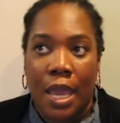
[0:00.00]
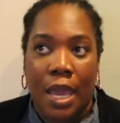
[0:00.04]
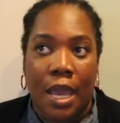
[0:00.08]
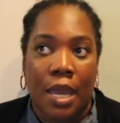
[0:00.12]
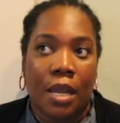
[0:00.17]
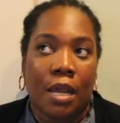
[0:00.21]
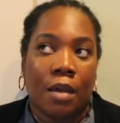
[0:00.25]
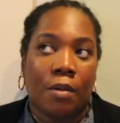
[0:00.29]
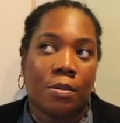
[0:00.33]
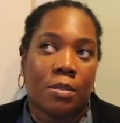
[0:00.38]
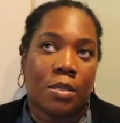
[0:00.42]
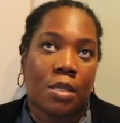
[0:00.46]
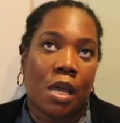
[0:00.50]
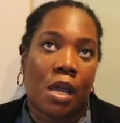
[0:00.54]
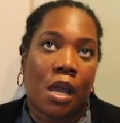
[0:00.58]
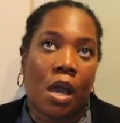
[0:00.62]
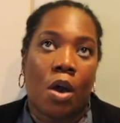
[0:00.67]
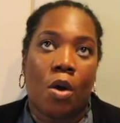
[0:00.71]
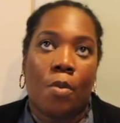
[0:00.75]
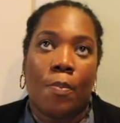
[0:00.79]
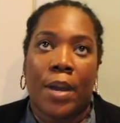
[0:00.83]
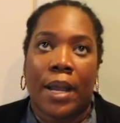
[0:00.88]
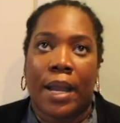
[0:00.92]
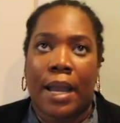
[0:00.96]
And I was like,
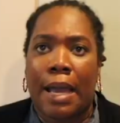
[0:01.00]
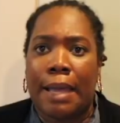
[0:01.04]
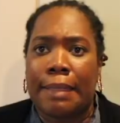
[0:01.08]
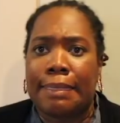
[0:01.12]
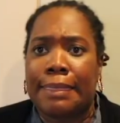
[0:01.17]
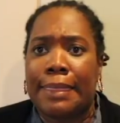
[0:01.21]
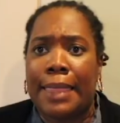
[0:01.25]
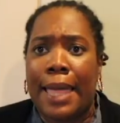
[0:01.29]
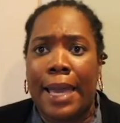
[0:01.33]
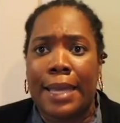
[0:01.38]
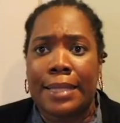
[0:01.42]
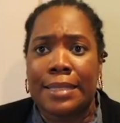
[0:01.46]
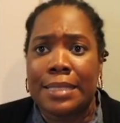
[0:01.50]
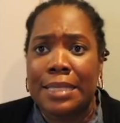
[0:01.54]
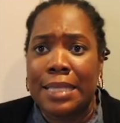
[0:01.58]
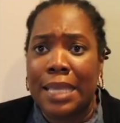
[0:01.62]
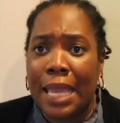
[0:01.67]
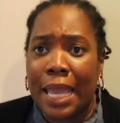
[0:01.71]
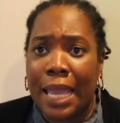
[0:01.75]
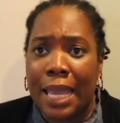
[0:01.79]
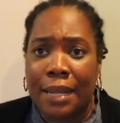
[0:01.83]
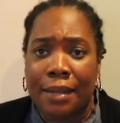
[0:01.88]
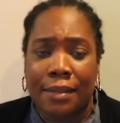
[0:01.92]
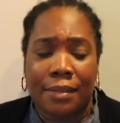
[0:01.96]
oh my God, that's
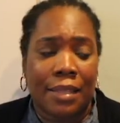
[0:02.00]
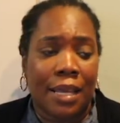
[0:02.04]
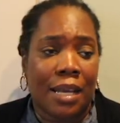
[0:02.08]
it.